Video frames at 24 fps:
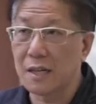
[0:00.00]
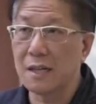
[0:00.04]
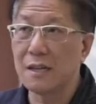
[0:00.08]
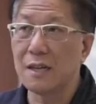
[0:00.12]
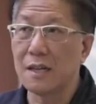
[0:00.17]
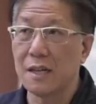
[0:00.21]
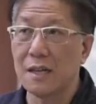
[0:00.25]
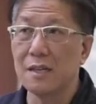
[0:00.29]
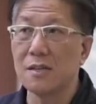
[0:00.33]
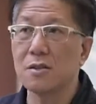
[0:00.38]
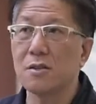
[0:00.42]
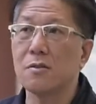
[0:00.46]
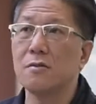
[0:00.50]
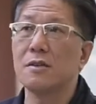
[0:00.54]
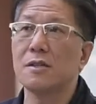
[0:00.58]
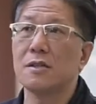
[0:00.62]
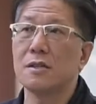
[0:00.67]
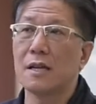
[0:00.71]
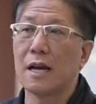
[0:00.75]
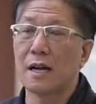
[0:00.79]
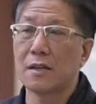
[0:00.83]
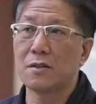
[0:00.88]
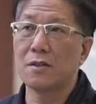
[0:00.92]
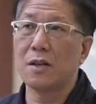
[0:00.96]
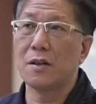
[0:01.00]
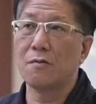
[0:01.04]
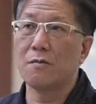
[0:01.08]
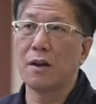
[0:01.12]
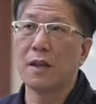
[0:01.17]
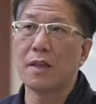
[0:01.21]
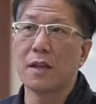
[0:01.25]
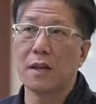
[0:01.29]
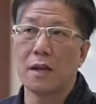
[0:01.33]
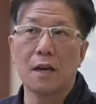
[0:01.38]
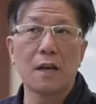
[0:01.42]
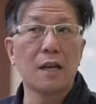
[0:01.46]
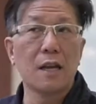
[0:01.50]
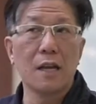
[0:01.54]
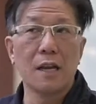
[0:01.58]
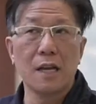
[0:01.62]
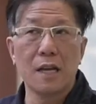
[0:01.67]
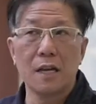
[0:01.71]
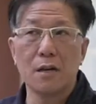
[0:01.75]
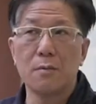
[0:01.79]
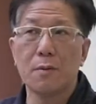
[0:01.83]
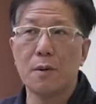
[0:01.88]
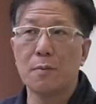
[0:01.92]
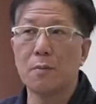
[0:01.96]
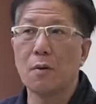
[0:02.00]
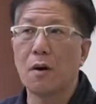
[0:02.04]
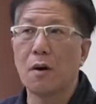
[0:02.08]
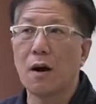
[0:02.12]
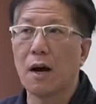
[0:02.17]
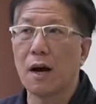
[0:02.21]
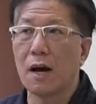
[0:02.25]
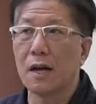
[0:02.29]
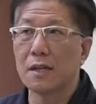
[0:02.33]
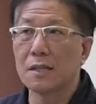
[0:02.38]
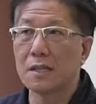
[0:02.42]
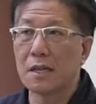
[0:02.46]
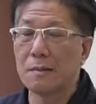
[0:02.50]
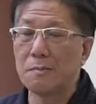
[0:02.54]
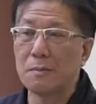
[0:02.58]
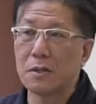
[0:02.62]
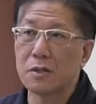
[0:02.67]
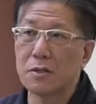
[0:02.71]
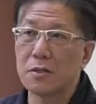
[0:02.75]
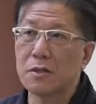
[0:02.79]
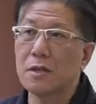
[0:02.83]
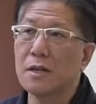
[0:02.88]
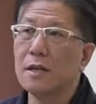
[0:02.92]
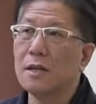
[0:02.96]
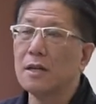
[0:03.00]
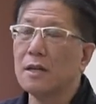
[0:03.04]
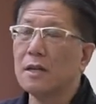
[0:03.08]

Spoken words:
heated insole is actually running a little bit more higher temperature